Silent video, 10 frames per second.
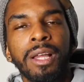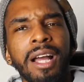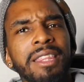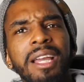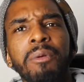
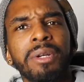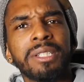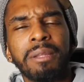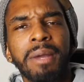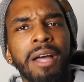I think I went
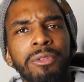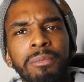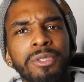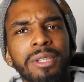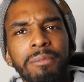to the
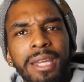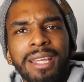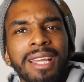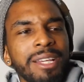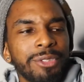bathroom or something.
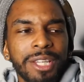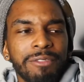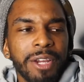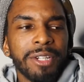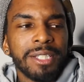It's like
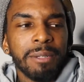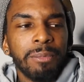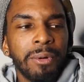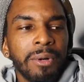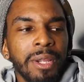very
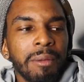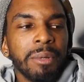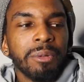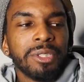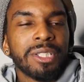simple,
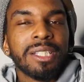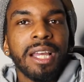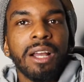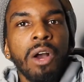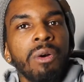but it was just
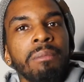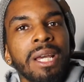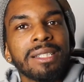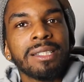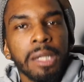like, oh, I'm
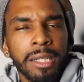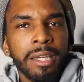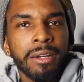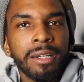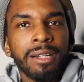not stuck
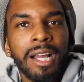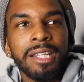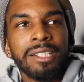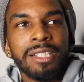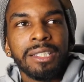here. I
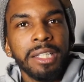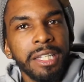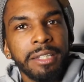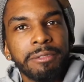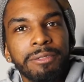can just
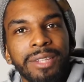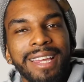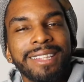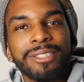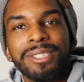leave.
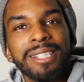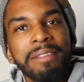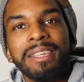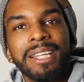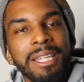Like there's
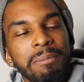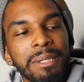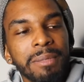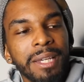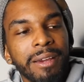nothing
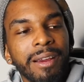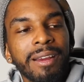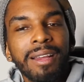keeping me here.